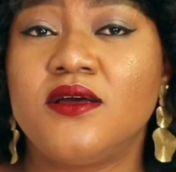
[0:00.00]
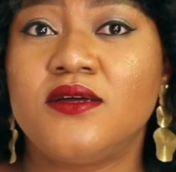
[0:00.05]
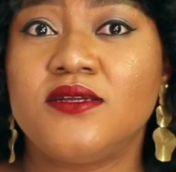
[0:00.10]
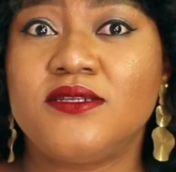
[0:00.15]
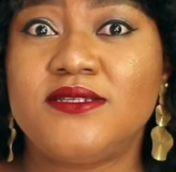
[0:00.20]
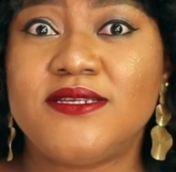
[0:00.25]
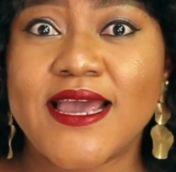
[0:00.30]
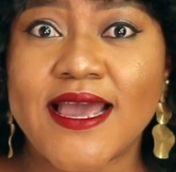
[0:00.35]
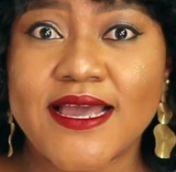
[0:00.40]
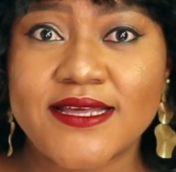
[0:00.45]

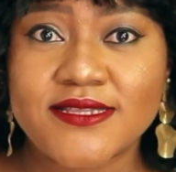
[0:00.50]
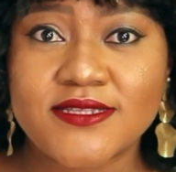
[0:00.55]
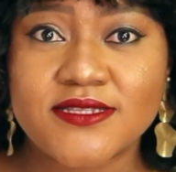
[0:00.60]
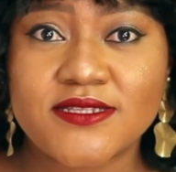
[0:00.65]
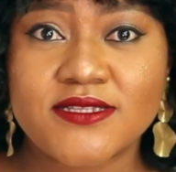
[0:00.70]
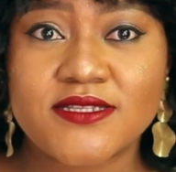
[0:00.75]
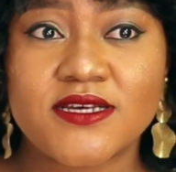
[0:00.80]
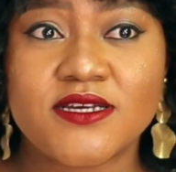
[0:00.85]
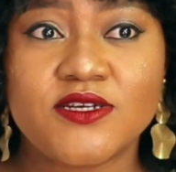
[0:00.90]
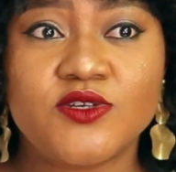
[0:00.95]

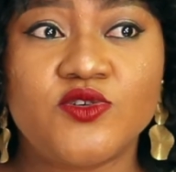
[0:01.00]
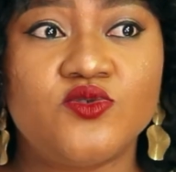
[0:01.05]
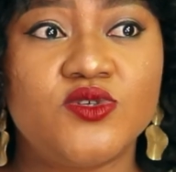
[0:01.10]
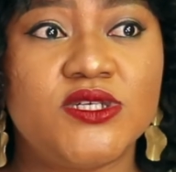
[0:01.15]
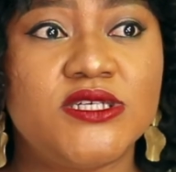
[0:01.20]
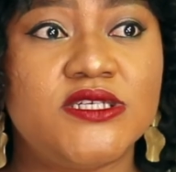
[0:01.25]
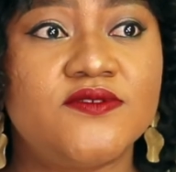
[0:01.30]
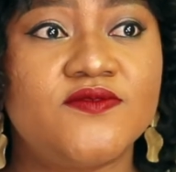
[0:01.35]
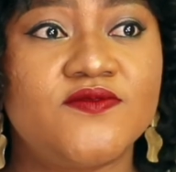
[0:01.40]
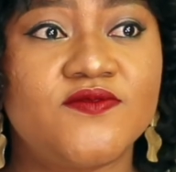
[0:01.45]
Death,
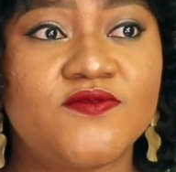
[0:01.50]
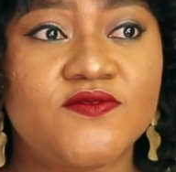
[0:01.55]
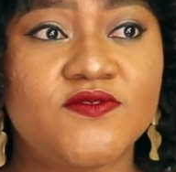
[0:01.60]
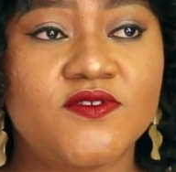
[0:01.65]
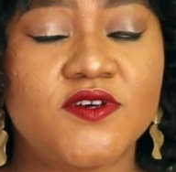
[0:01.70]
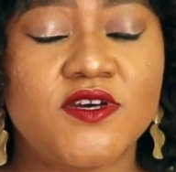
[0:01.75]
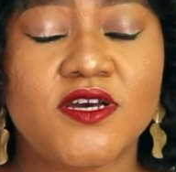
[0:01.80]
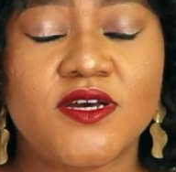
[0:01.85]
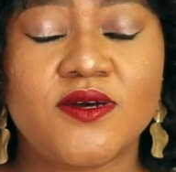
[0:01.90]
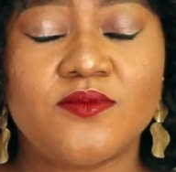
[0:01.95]
grief,
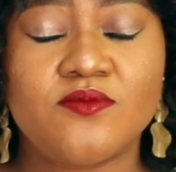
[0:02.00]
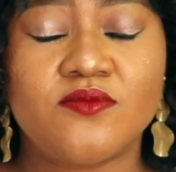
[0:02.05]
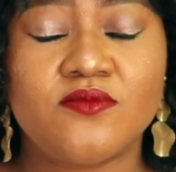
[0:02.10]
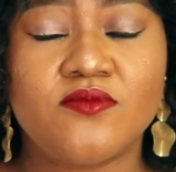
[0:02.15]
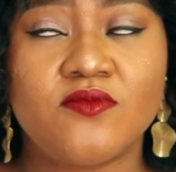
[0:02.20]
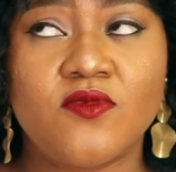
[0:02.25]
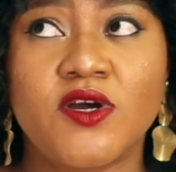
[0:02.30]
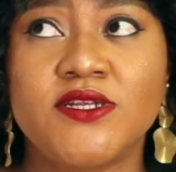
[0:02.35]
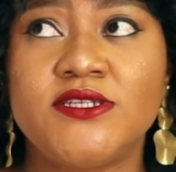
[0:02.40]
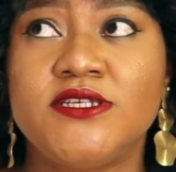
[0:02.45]

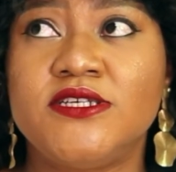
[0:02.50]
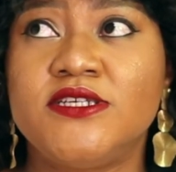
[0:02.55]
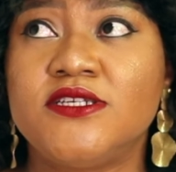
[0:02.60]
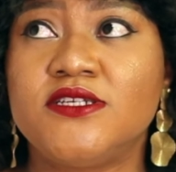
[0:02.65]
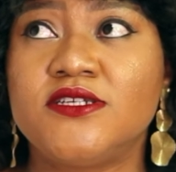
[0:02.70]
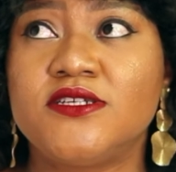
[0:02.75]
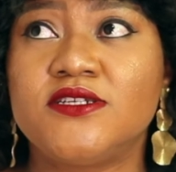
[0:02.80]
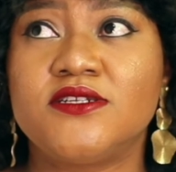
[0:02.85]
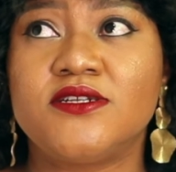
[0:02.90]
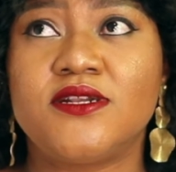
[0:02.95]

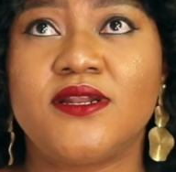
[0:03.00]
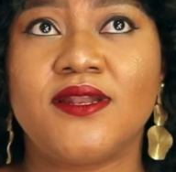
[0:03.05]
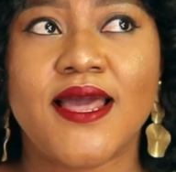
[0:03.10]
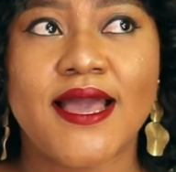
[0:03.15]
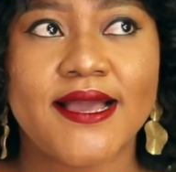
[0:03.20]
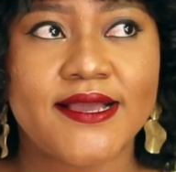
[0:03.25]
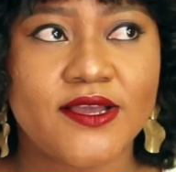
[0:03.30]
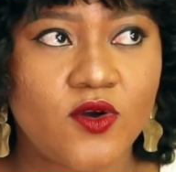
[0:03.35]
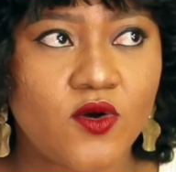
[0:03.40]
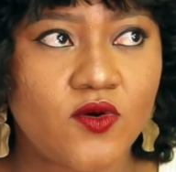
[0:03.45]
money,
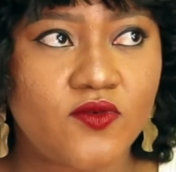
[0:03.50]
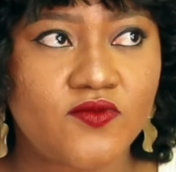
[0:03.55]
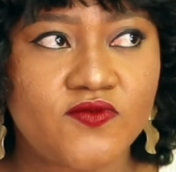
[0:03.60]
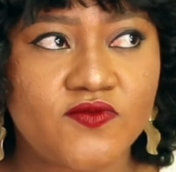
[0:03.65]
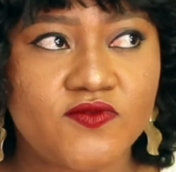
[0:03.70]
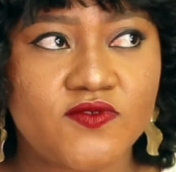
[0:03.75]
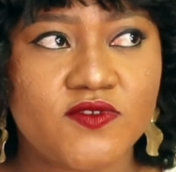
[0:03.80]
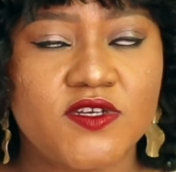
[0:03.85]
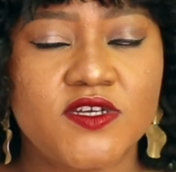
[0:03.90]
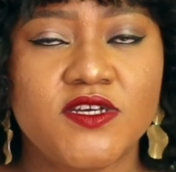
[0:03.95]
lack of
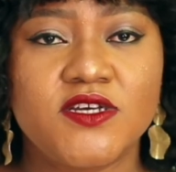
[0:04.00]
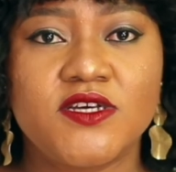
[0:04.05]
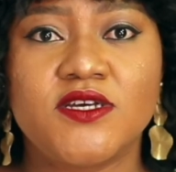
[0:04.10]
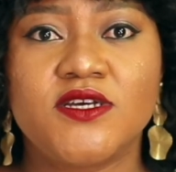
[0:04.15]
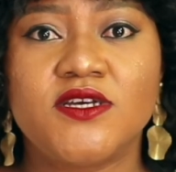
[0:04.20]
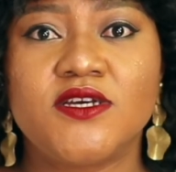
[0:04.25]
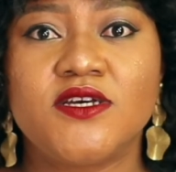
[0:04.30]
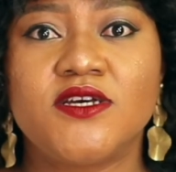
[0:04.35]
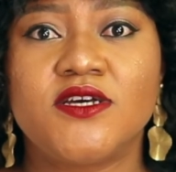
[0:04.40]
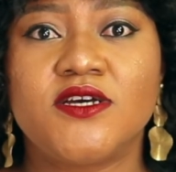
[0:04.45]

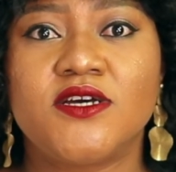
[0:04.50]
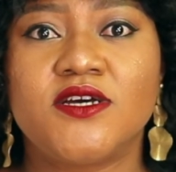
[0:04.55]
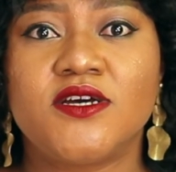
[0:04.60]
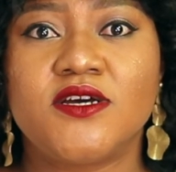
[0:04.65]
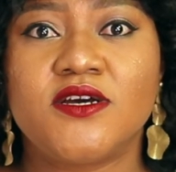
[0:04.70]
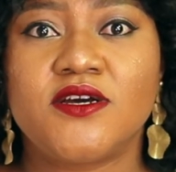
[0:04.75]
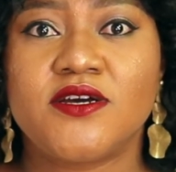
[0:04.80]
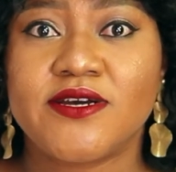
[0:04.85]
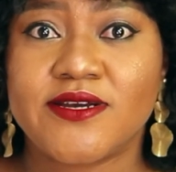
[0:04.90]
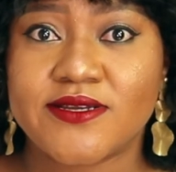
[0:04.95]

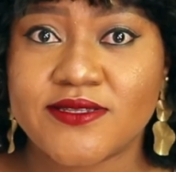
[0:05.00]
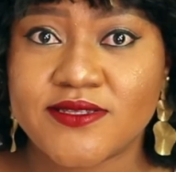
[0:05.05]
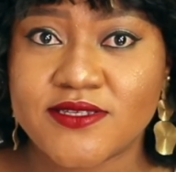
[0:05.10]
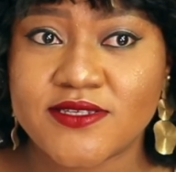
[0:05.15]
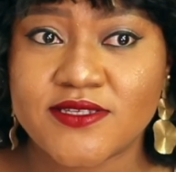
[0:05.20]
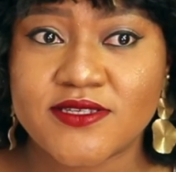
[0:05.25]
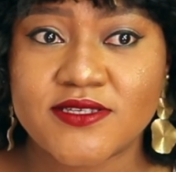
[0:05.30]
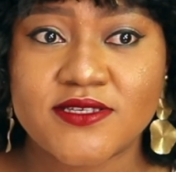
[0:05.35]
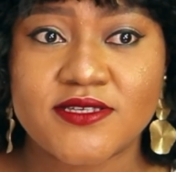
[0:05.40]
hurt,